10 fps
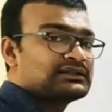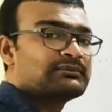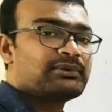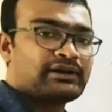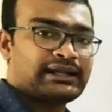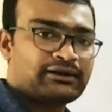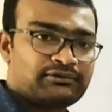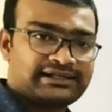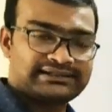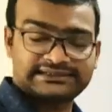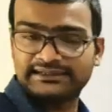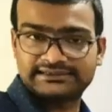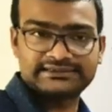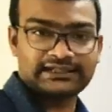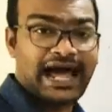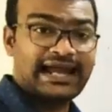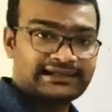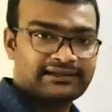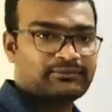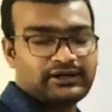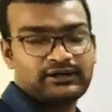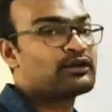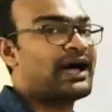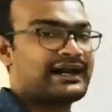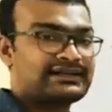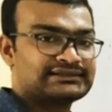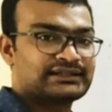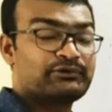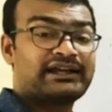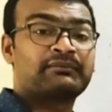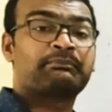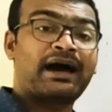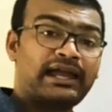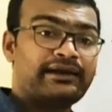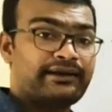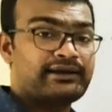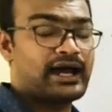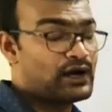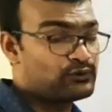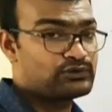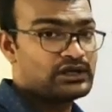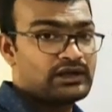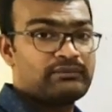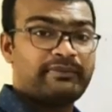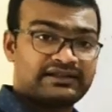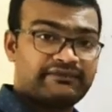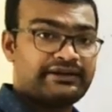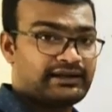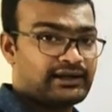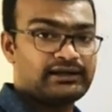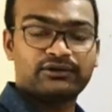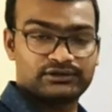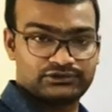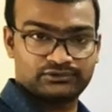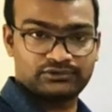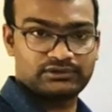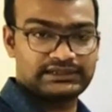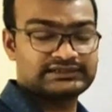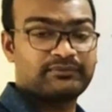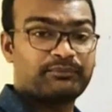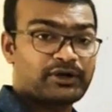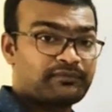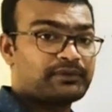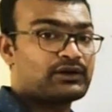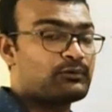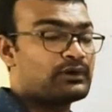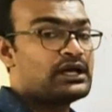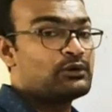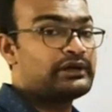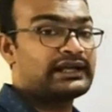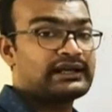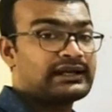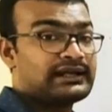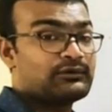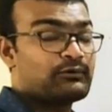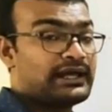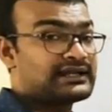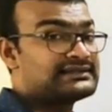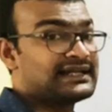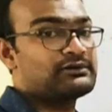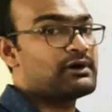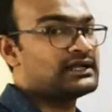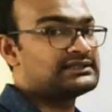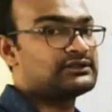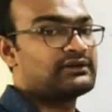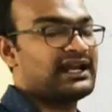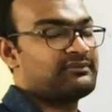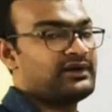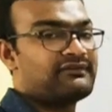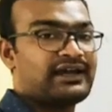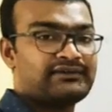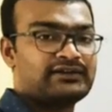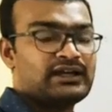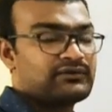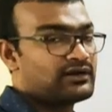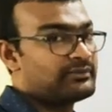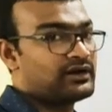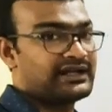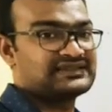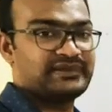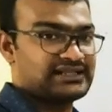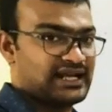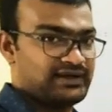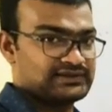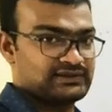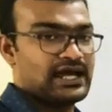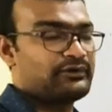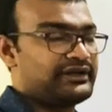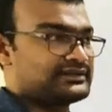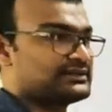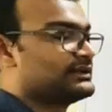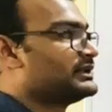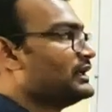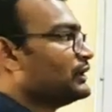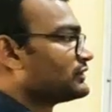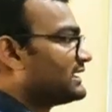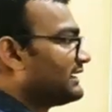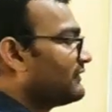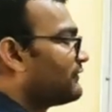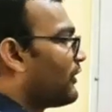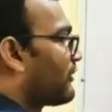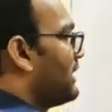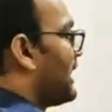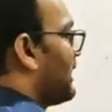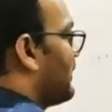the bond angle we discussed, the ideal bond angle of hybridization, we can find it out mathematically also. There is a proper, we can get exact 109.5 for sp3 hybridization. How it is? So there is a formula,